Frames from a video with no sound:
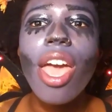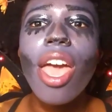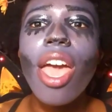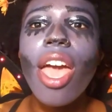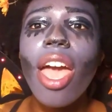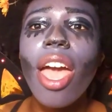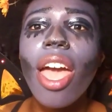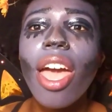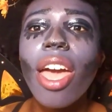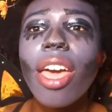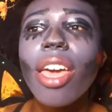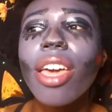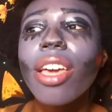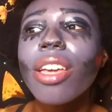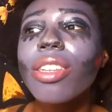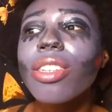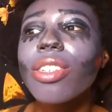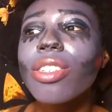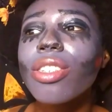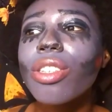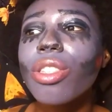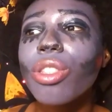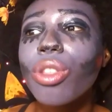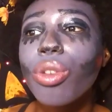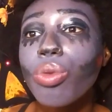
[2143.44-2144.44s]
And
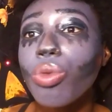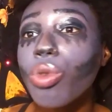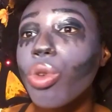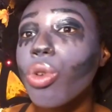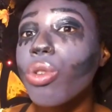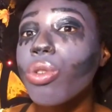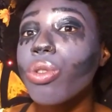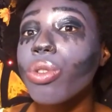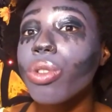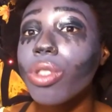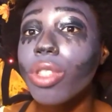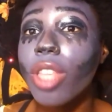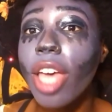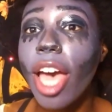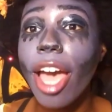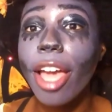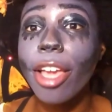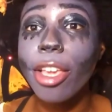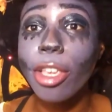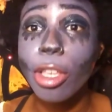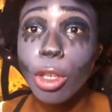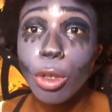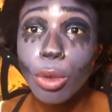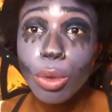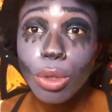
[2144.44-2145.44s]
the roles that
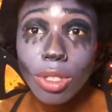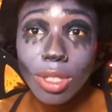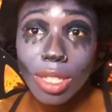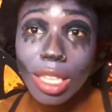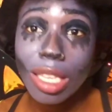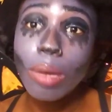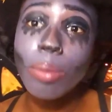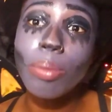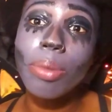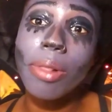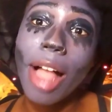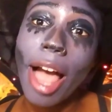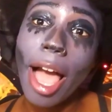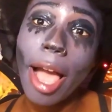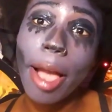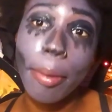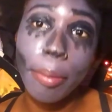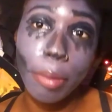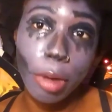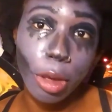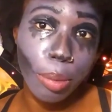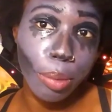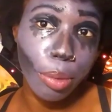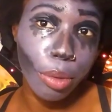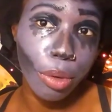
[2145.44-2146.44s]
you see black
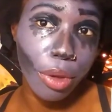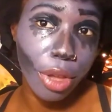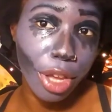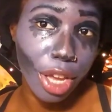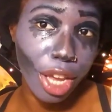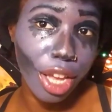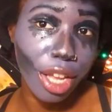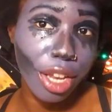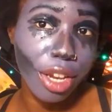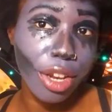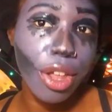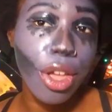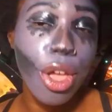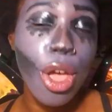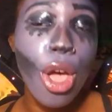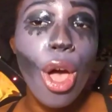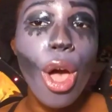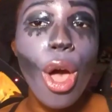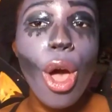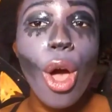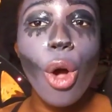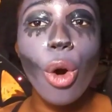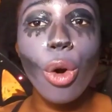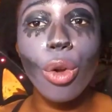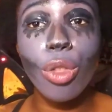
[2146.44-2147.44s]
people in,
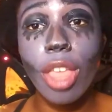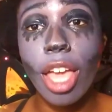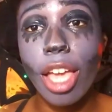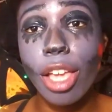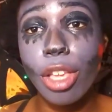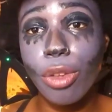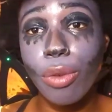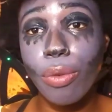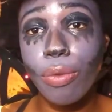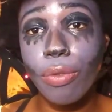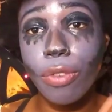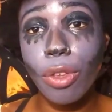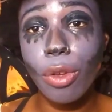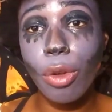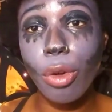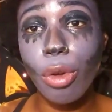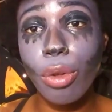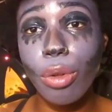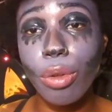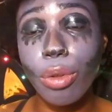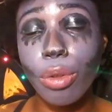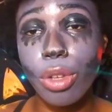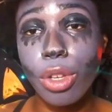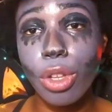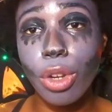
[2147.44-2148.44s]
or that you
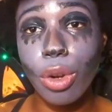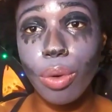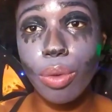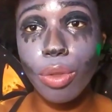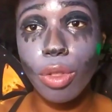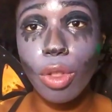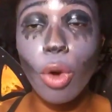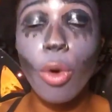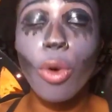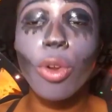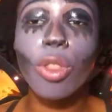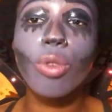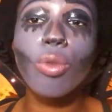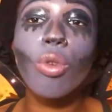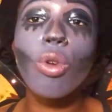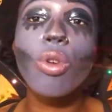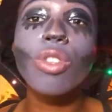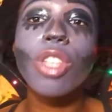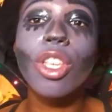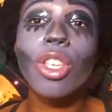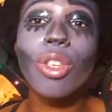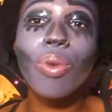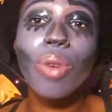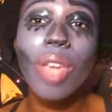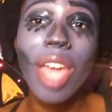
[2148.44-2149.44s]
feel, you know, or the roles
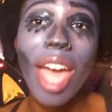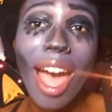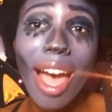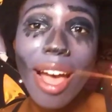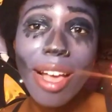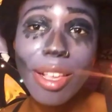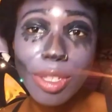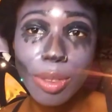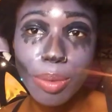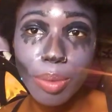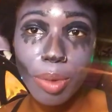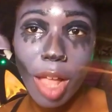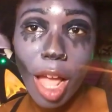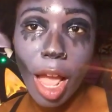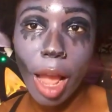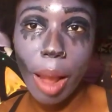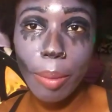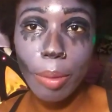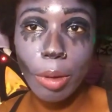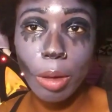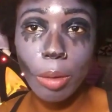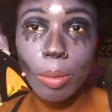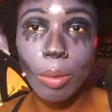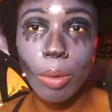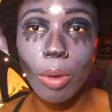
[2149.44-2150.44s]
that you cast black
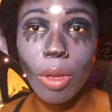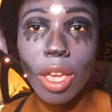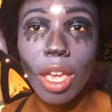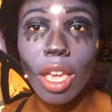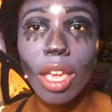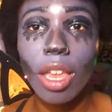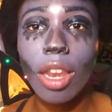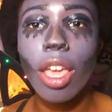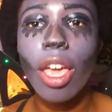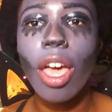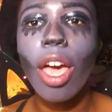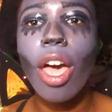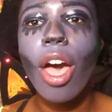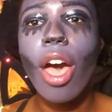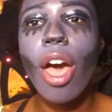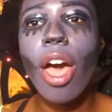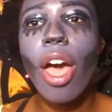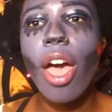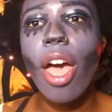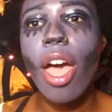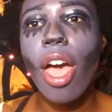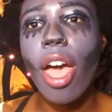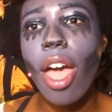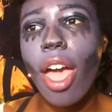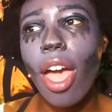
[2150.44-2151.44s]
people in,
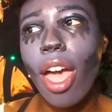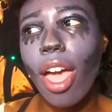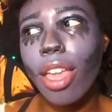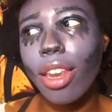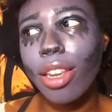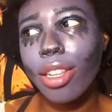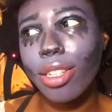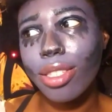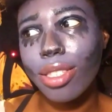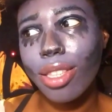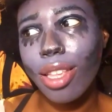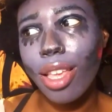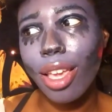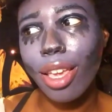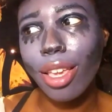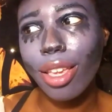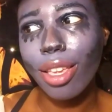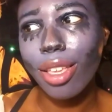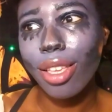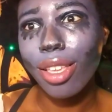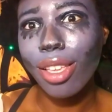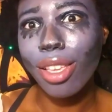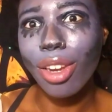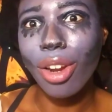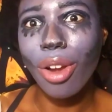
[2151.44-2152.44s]
and it's like,
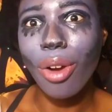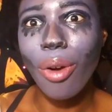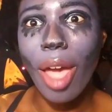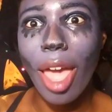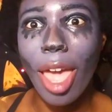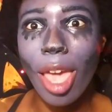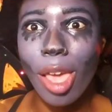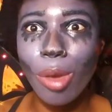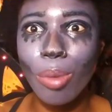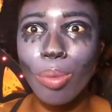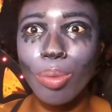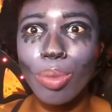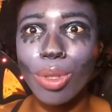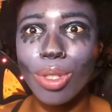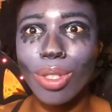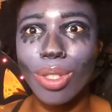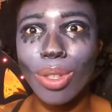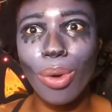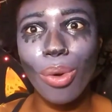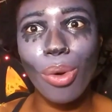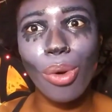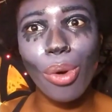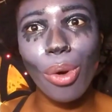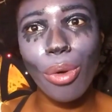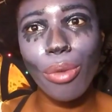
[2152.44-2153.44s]
you know, apes
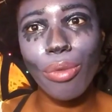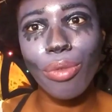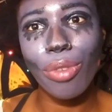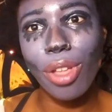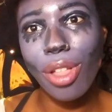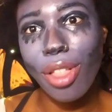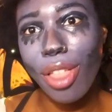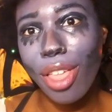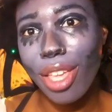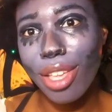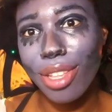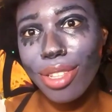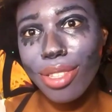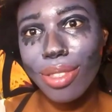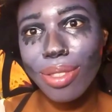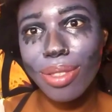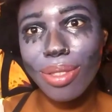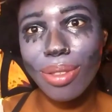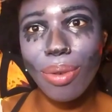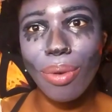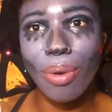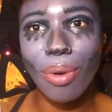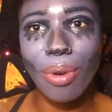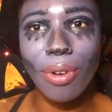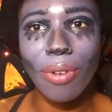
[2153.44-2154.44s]
or villains
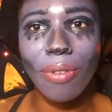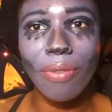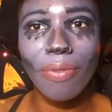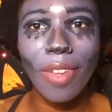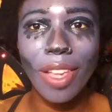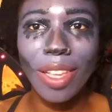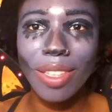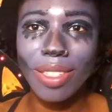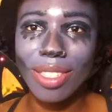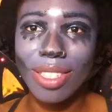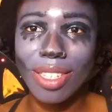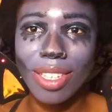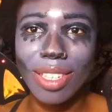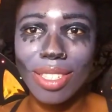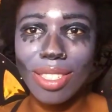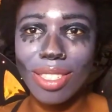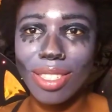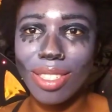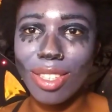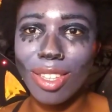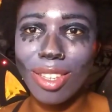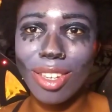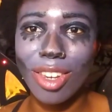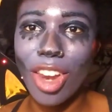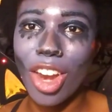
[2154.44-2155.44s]
or faceless
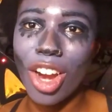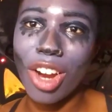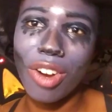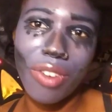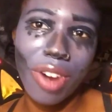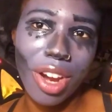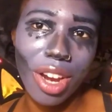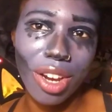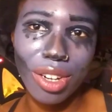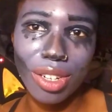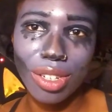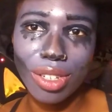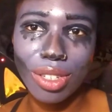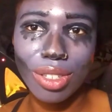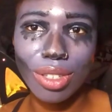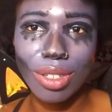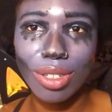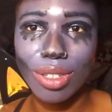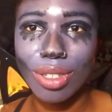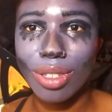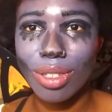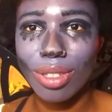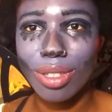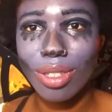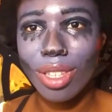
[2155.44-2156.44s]

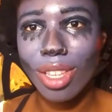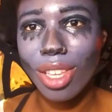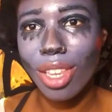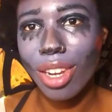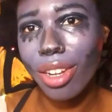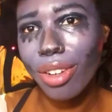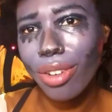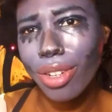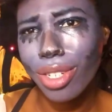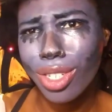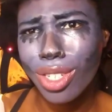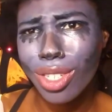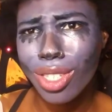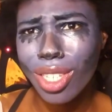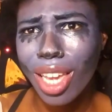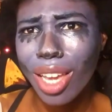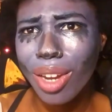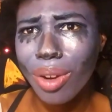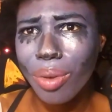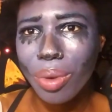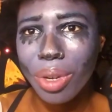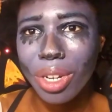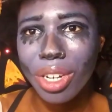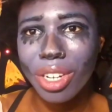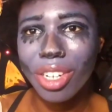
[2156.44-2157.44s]
narrators, you know, it's just kind of
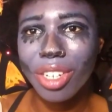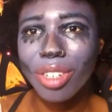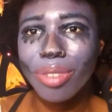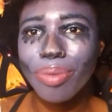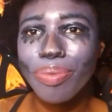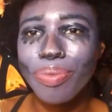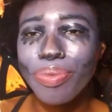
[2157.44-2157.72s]
weird.